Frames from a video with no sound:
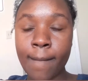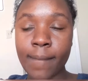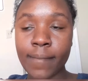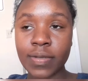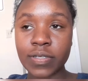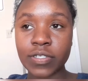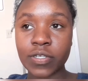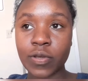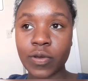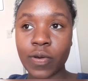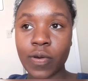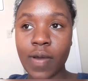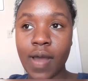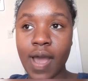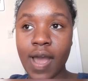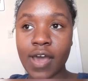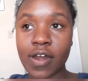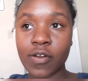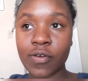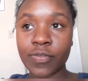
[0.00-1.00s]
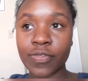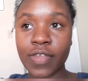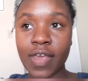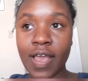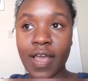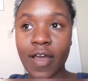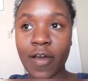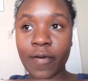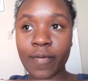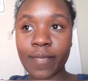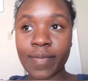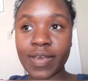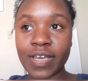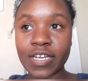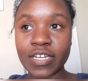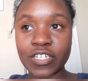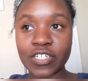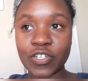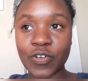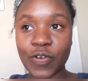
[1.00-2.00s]
so I don't think I'll be
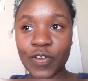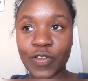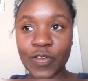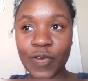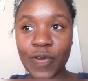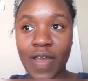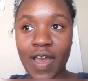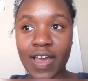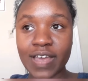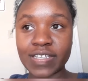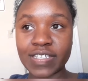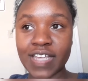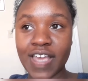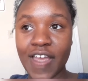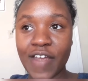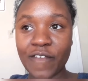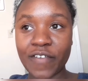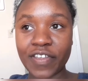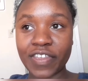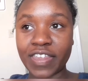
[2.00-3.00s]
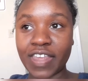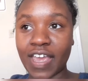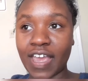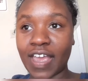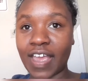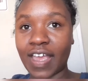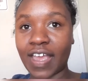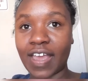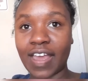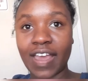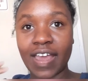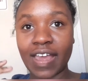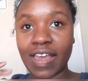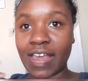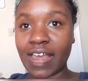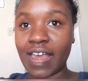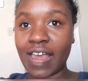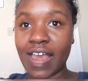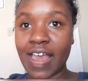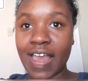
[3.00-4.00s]
showing you guys everything
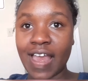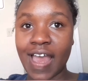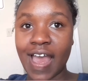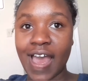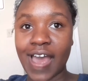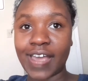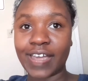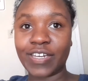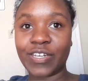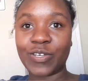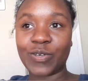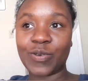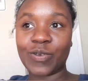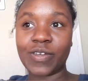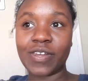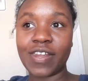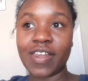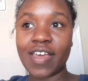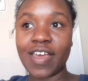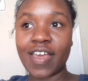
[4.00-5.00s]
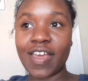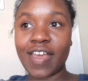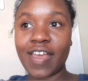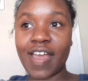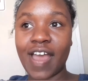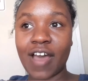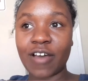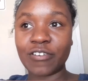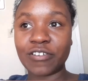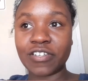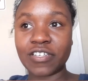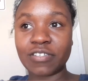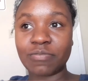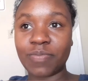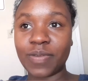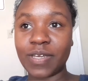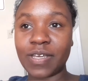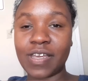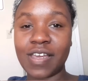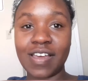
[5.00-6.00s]
I do today. I'll just
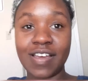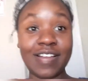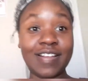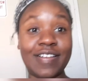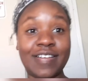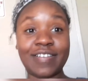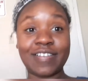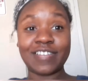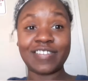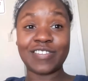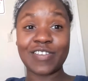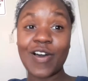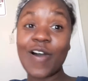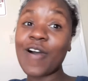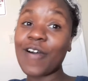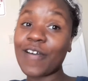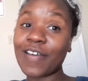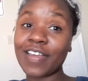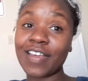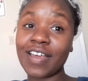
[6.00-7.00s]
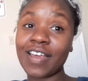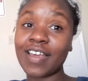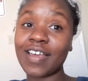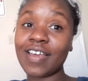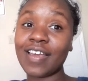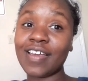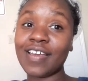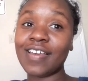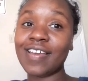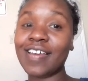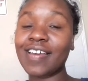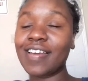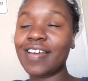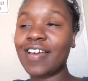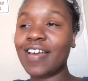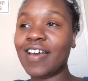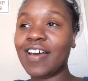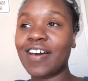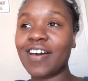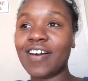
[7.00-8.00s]
be talking.
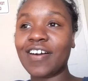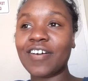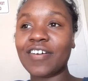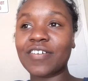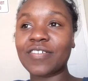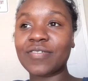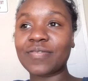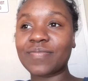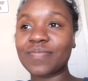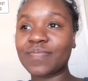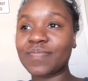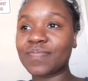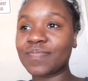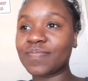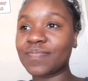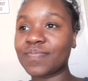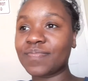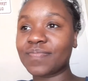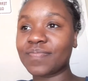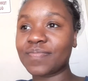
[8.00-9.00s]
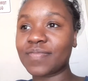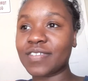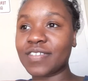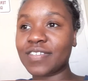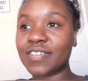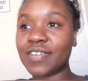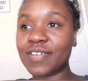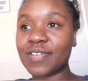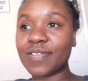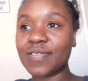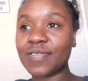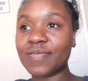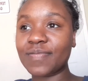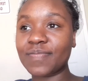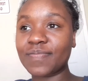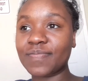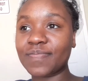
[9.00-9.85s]
Um, so